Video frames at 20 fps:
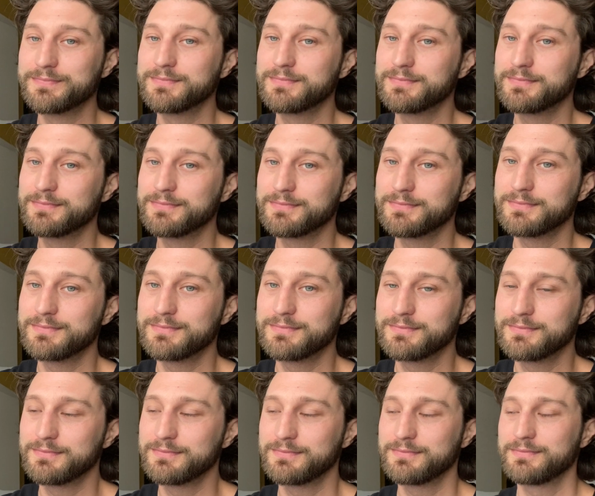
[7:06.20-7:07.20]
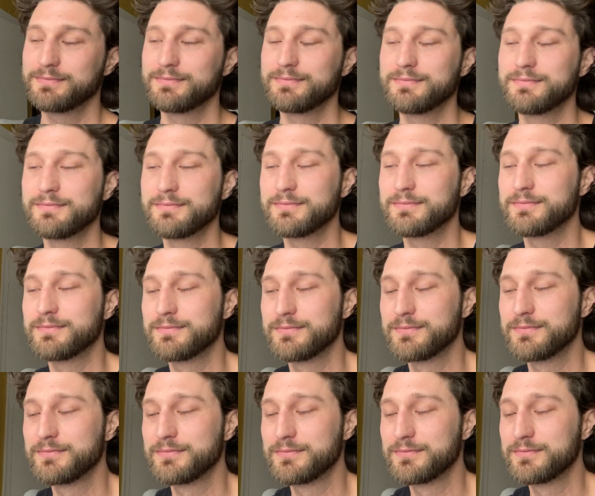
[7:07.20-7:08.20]

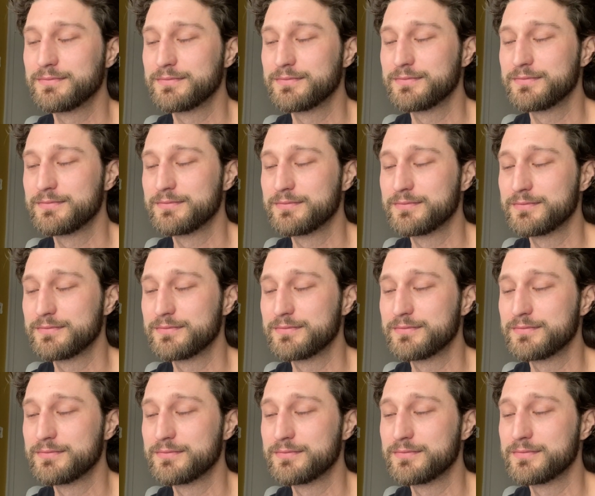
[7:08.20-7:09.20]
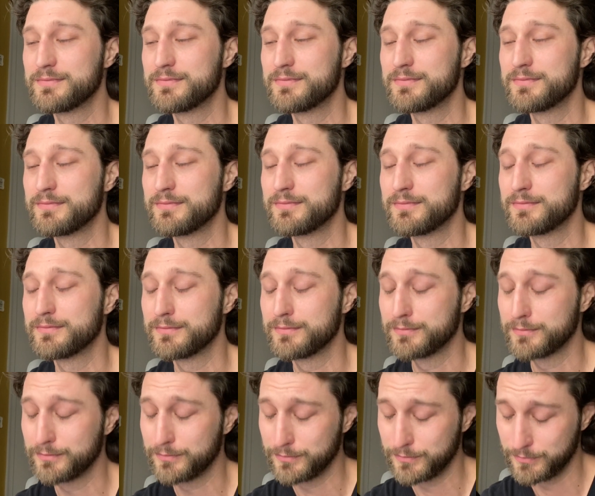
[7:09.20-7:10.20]

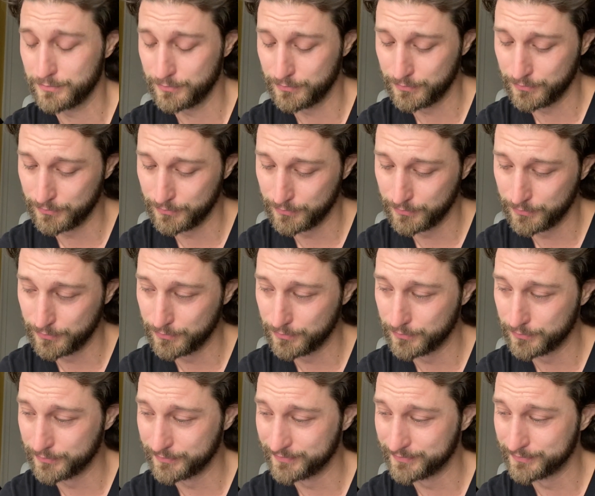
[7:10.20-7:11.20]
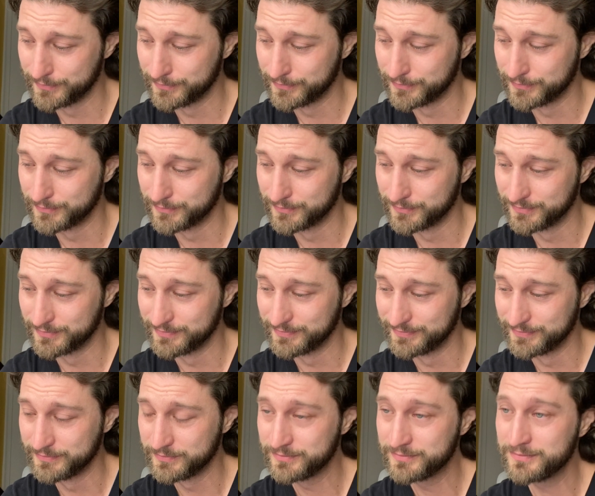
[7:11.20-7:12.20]

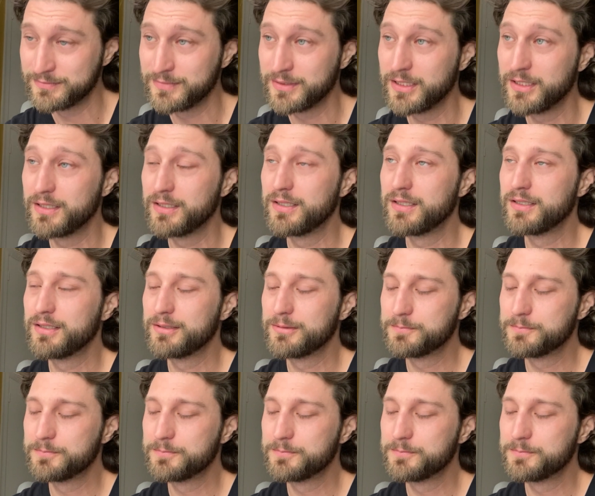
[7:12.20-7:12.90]
(no one is talking)